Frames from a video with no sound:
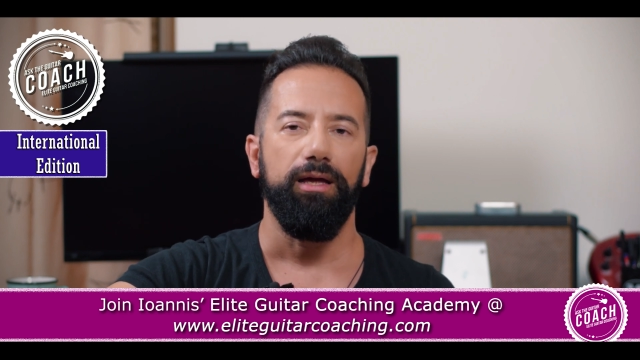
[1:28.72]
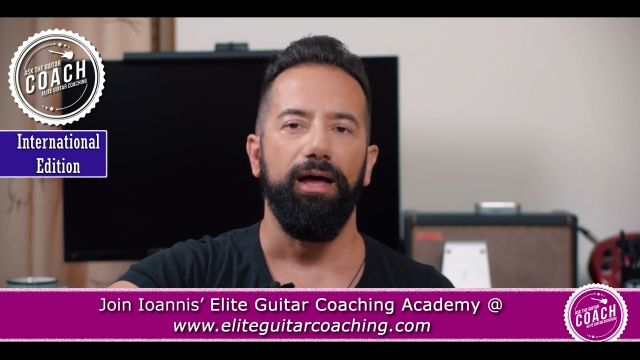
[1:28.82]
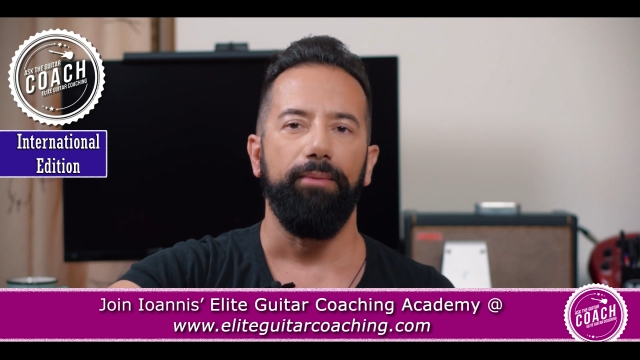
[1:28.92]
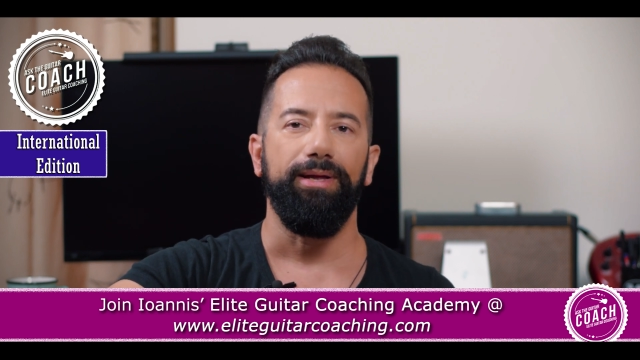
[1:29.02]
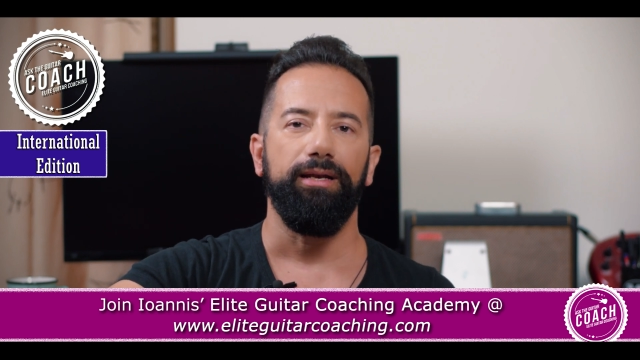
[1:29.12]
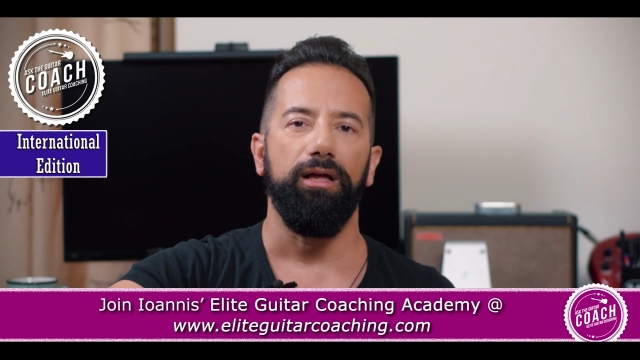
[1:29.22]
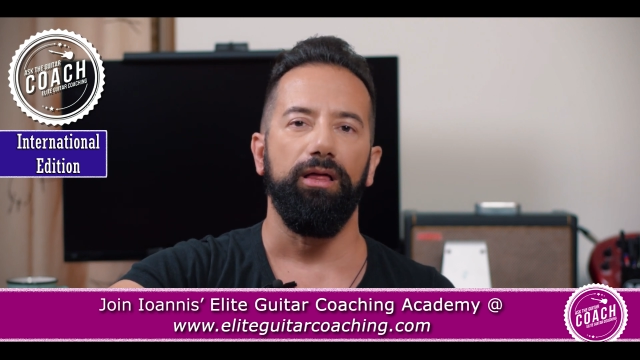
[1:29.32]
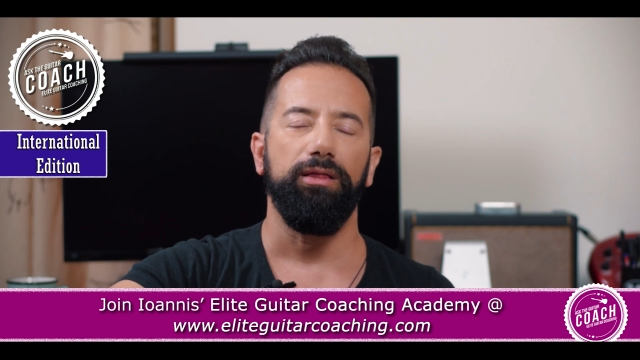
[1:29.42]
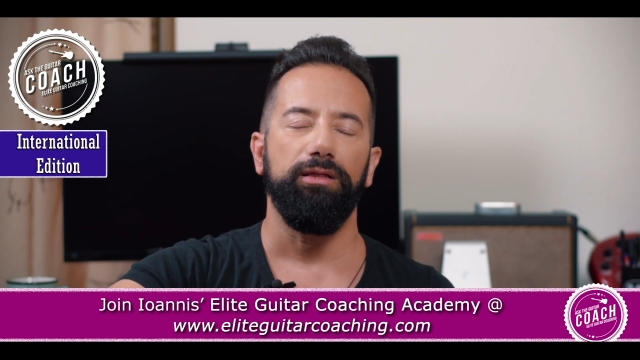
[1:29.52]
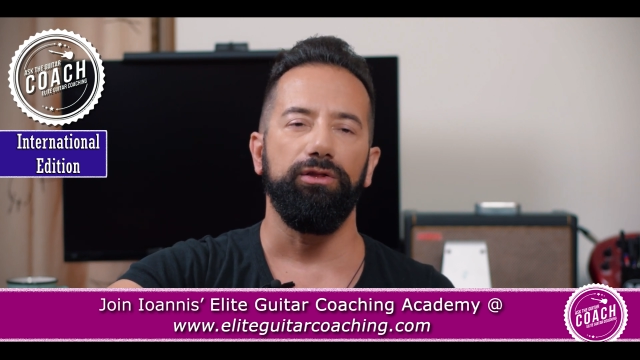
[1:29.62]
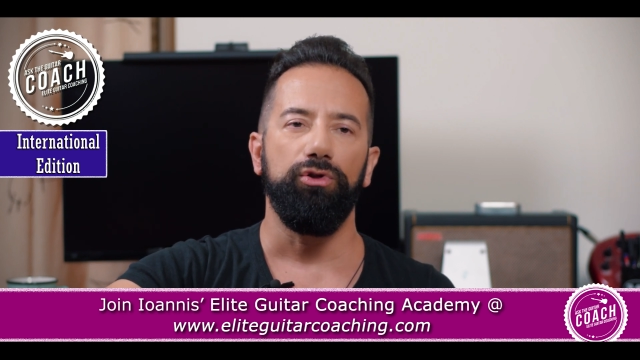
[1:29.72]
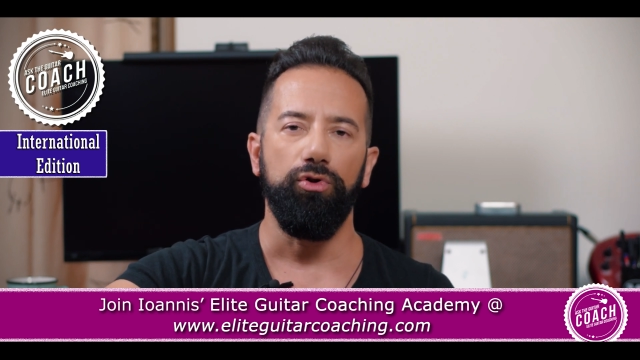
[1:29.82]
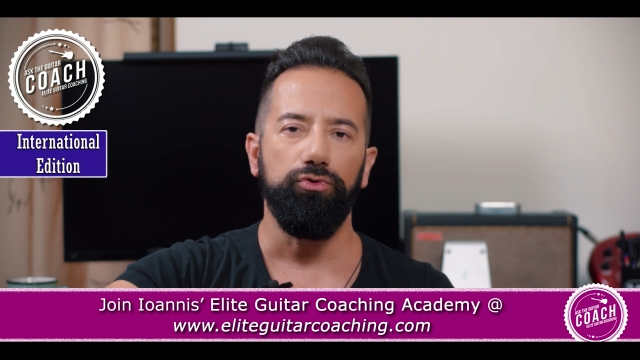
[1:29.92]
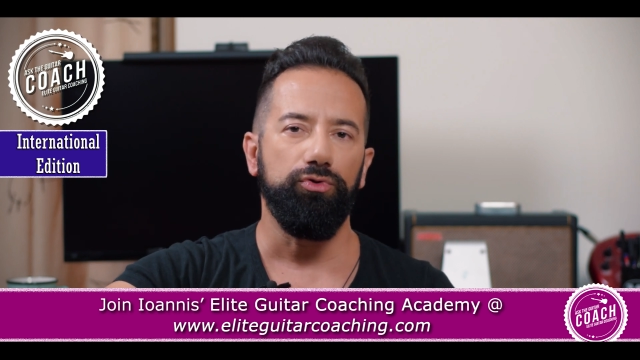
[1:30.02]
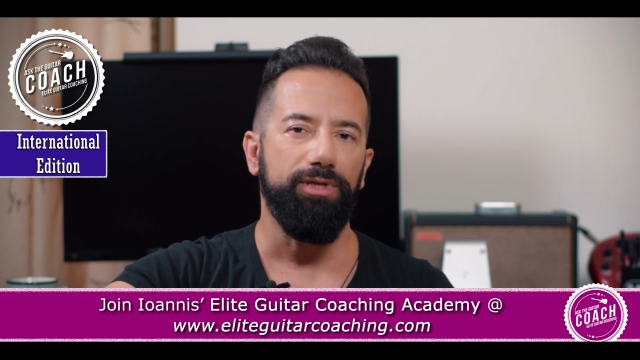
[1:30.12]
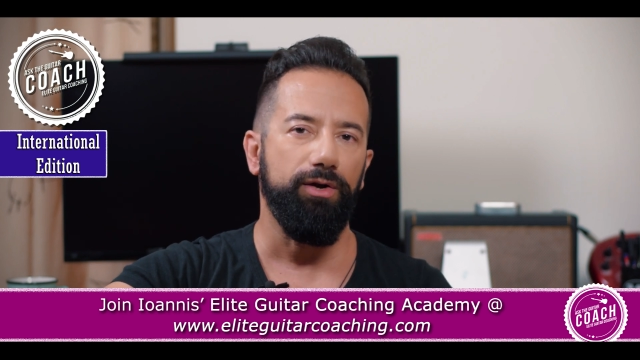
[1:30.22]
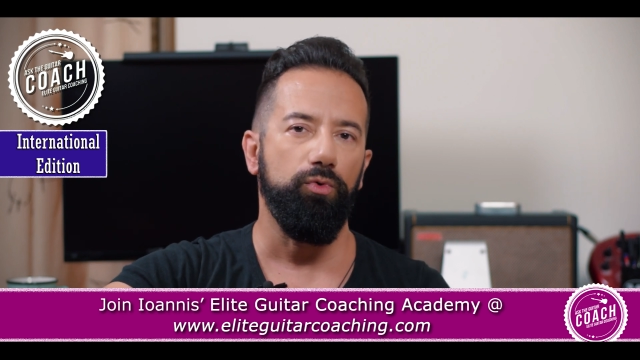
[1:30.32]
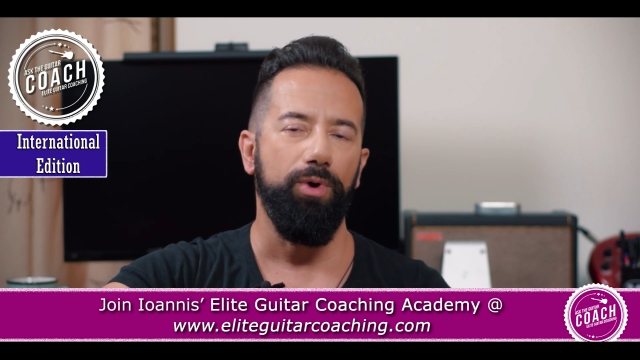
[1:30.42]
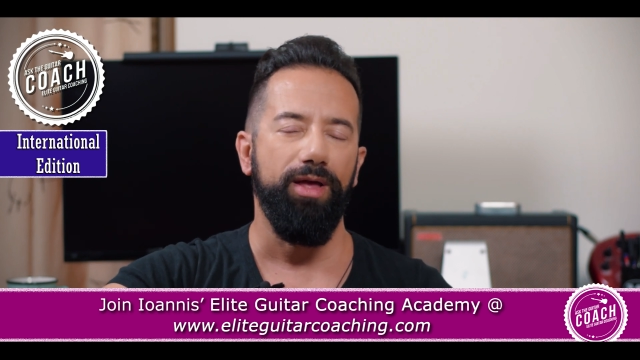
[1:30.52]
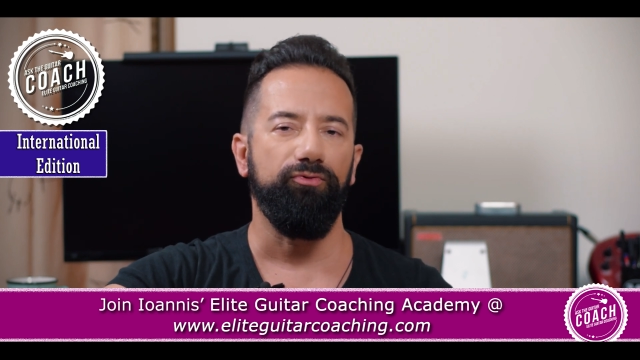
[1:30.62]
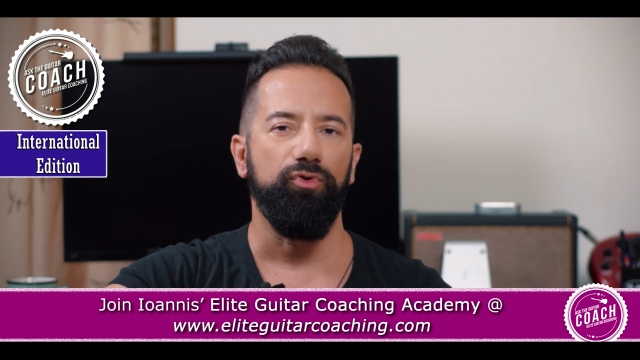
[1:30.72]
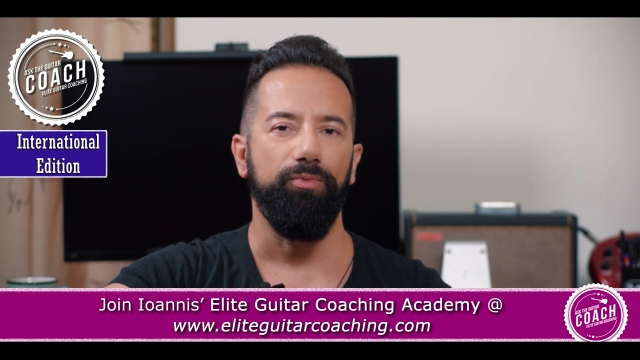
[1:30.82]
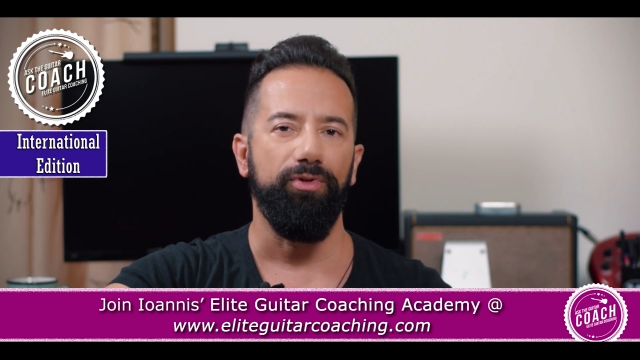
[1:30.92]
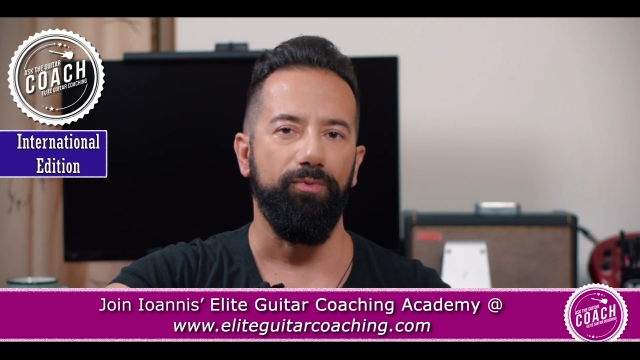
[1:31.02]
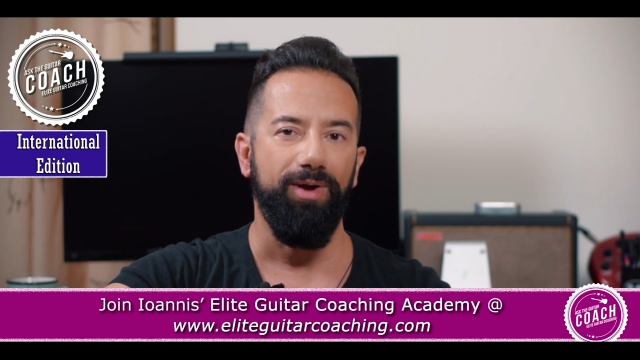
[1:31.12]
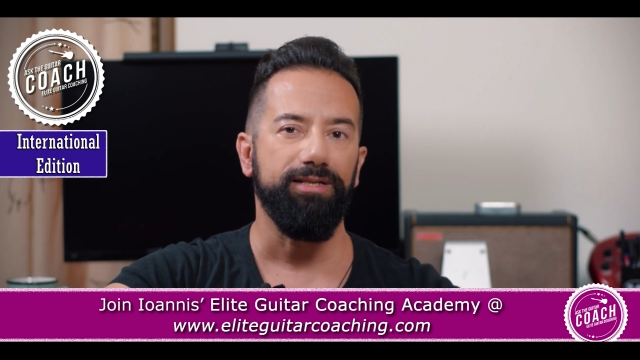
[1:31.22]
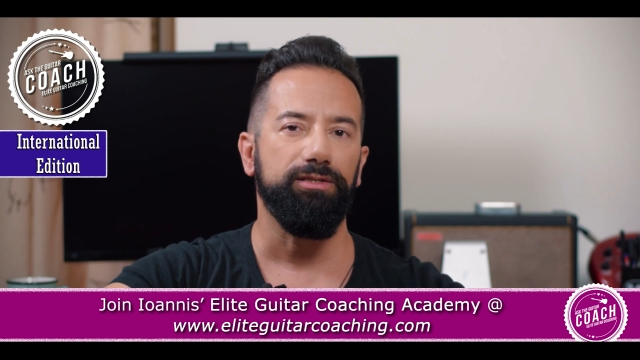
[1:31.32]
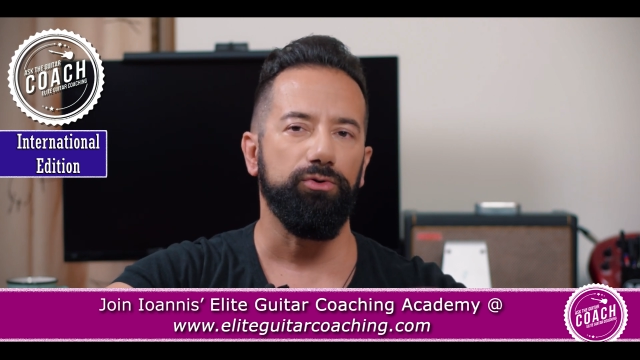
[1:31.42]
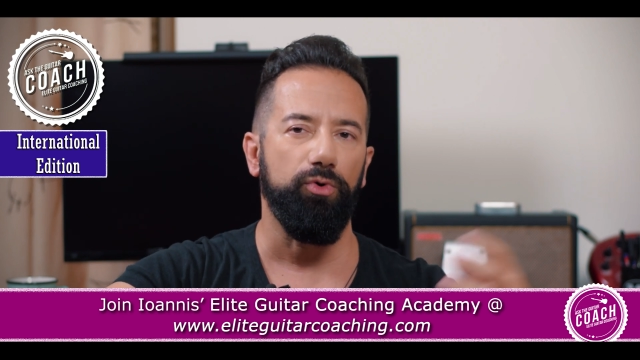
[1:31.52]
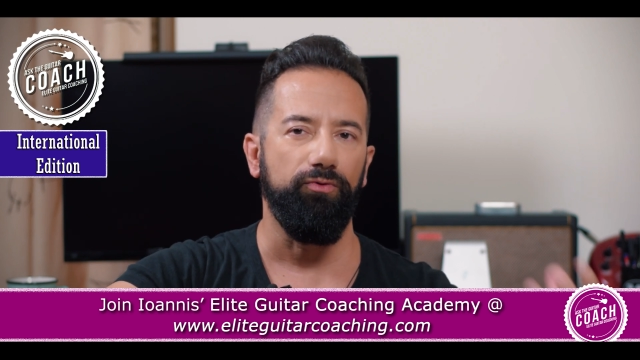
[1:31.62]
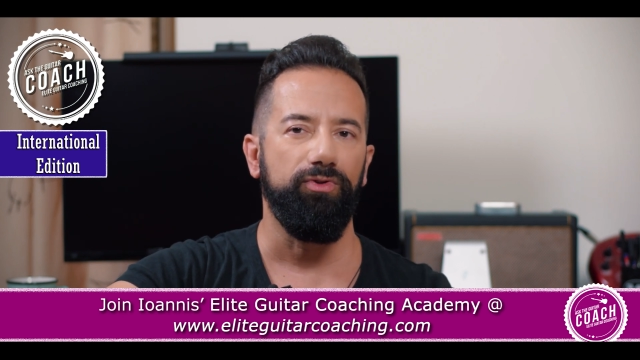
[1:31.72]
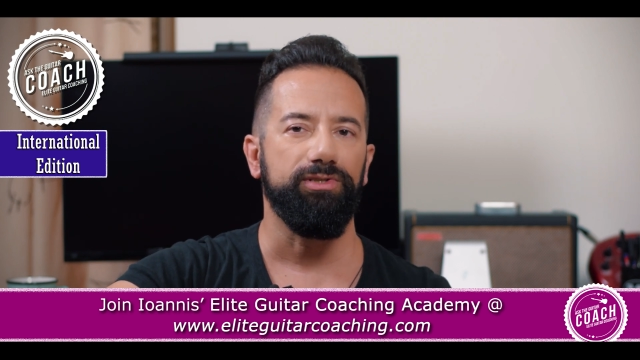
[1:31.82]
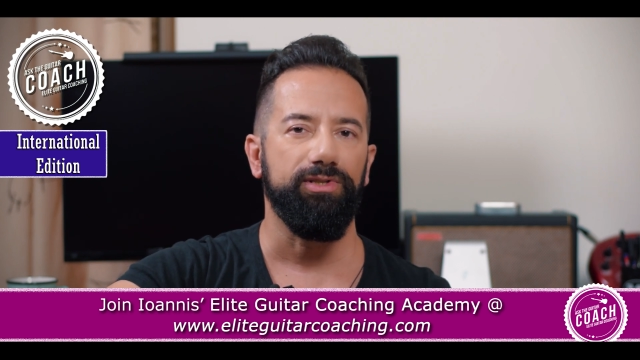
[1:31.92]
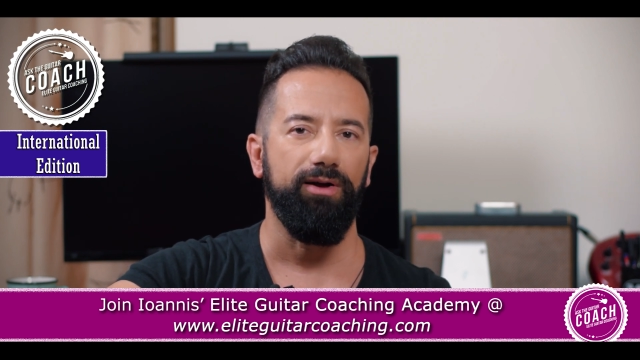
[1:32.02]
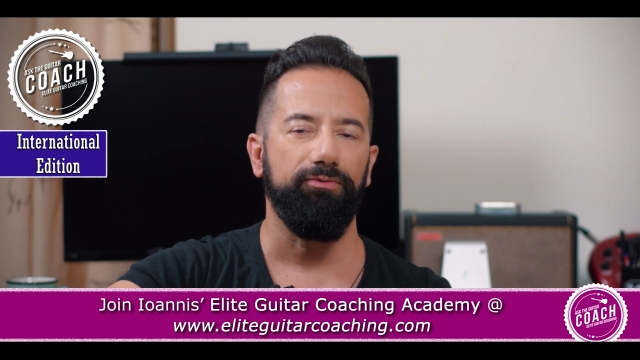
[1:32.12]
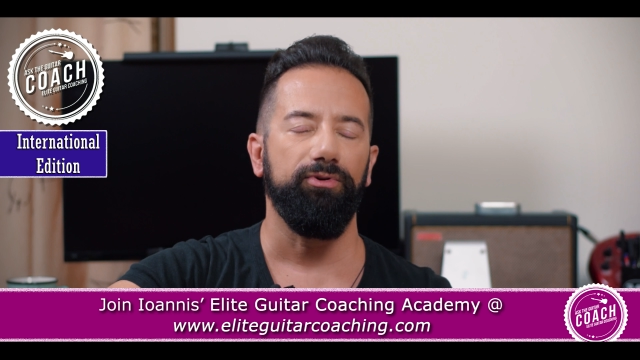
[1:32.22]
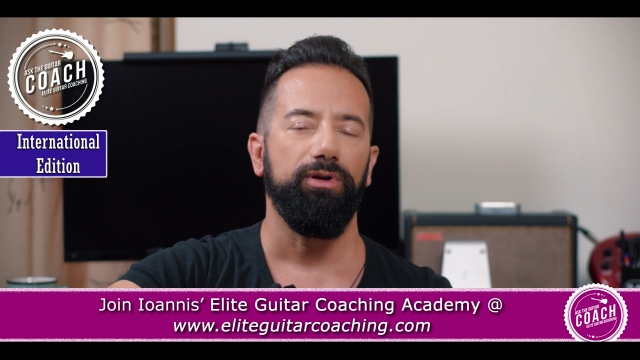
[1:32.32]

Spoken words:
I mean, not to take away from the rest of the stuff